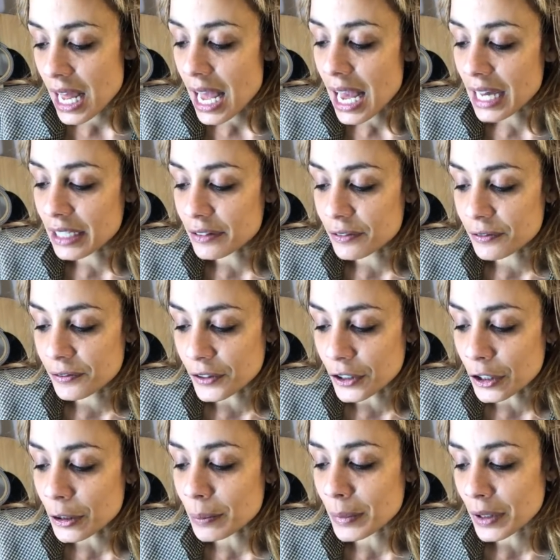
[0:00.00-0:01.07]
and
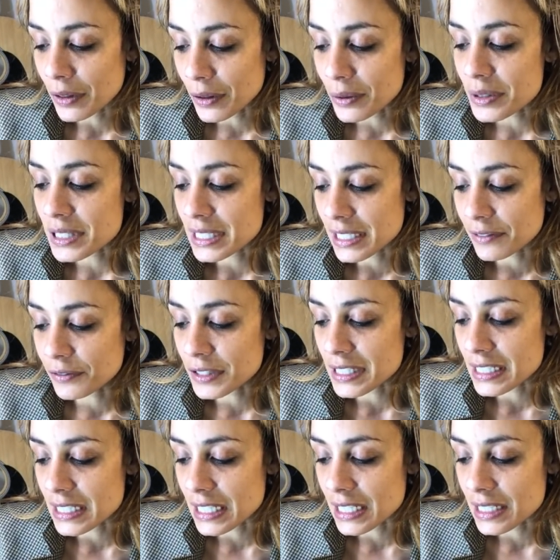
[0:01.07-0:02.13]
affirm those
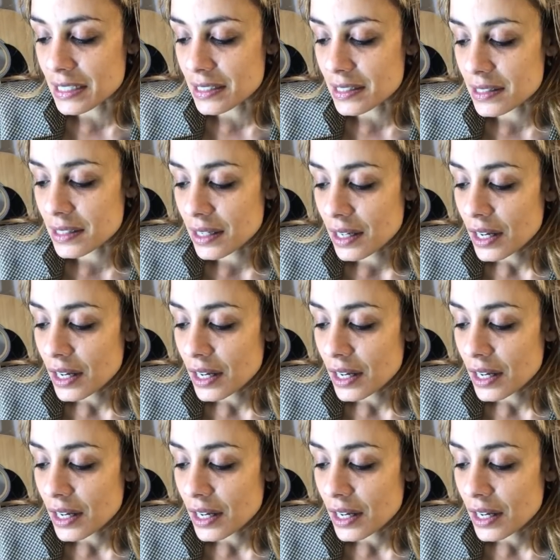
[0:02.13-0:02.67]
differences.